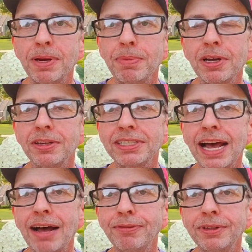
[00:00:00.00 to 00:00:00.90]
me because
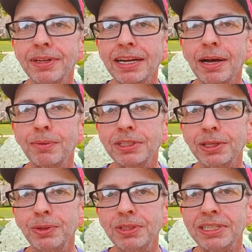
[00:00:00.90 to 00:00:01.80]
I felt like I was
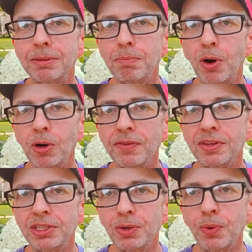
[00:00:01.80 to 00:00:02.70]
losing part of
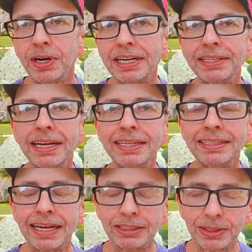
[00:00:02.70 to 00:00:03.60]
the story
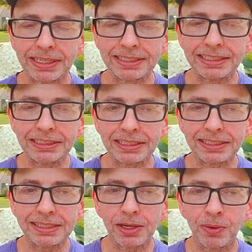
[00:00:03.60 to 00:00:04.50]
in that transition.
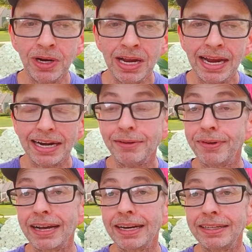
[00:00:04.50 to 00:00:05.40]
So, and in
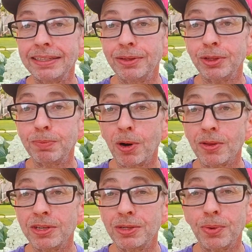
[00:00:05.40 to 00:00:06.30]
fact, I did lose part
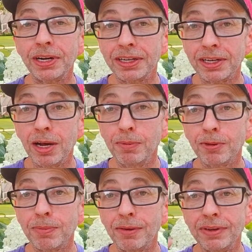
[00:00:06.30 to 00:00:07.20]
of the story in a
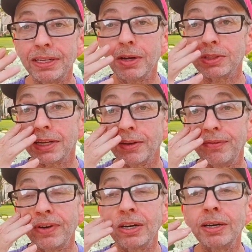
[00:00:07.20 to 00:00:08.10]
couple of my videos. I
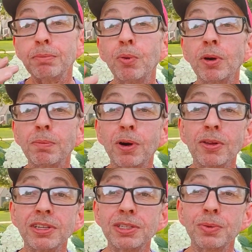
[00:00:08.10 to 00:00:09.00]
left very important part
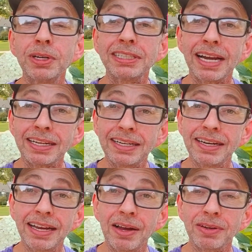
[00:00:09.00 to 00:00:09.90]
of the stories got
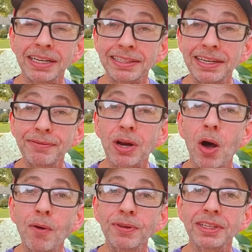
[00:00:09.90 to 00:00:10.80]
cut out and left
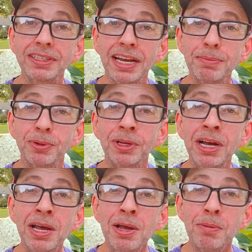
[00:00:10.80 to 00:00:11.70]
off of the table
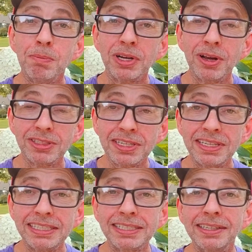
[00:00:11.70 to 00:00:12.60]
because of
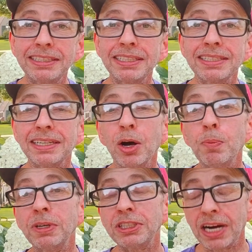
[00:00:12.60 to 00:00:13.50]
these glitches that
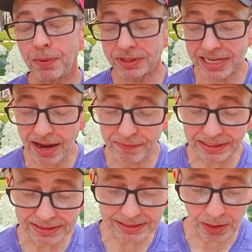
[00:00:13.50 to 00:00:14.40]
OpenShot was
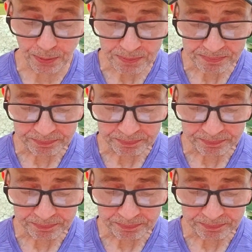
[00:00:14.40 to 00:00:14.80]
having. So